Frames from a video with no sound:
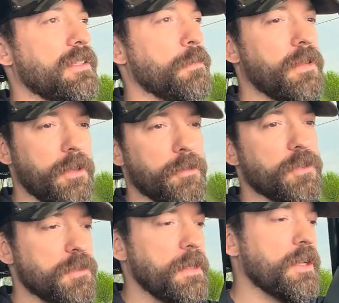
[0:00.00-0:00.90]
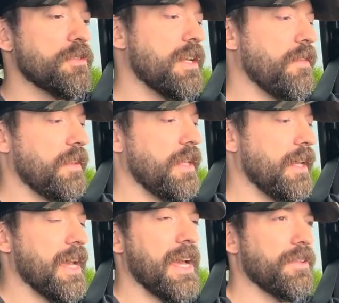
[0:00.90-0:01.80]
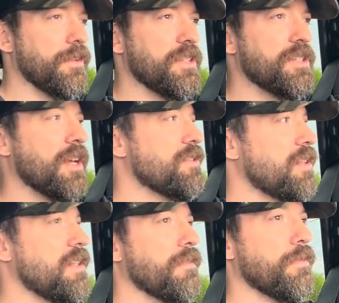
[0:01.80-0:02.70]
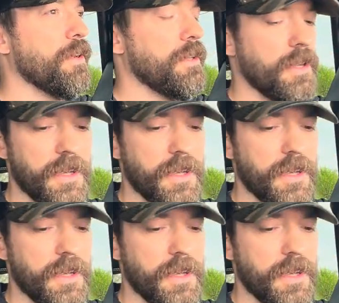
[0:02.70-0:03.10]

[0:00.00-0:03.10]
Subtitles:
to play through the speakers and everything. I had to adjust the different